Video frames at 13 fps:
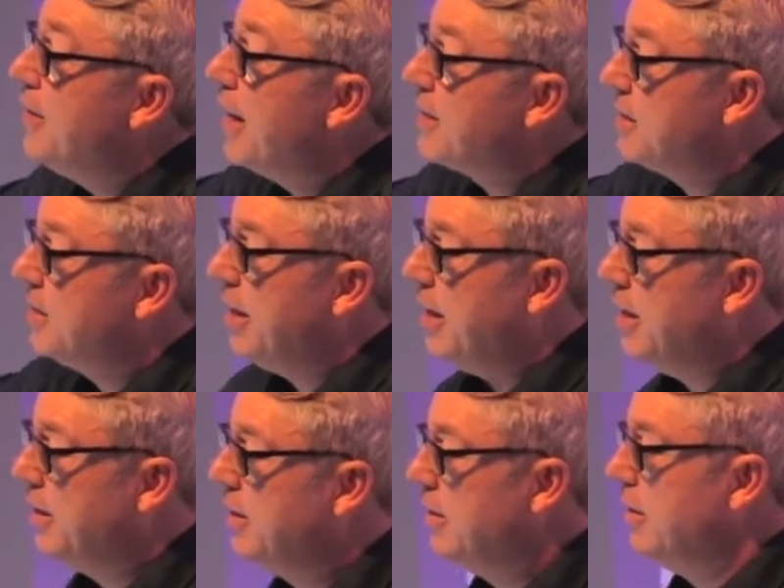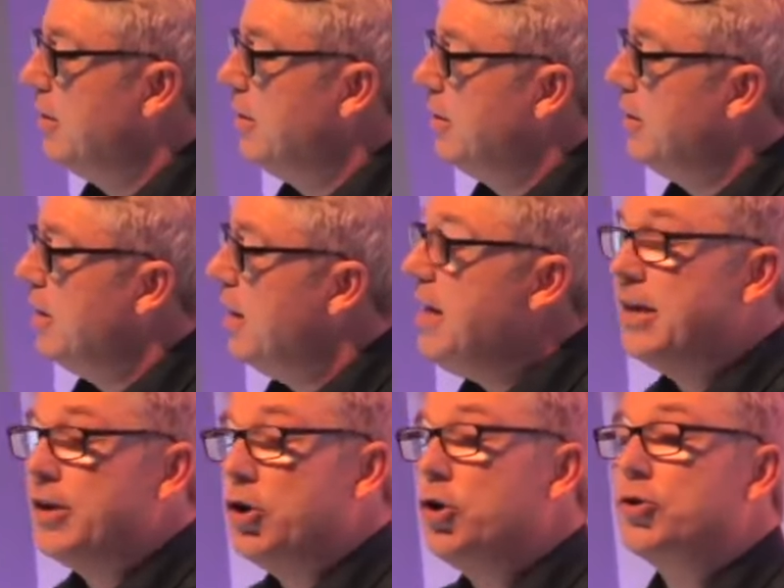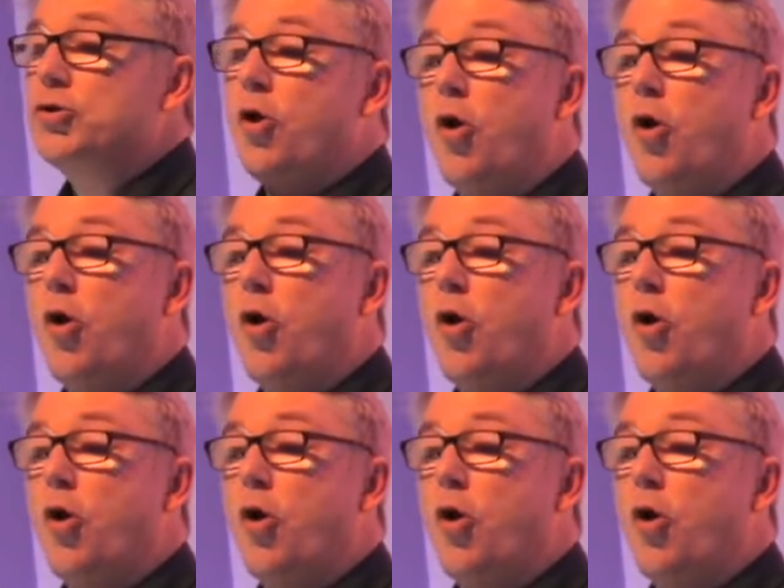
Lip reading: in that city. He had hurt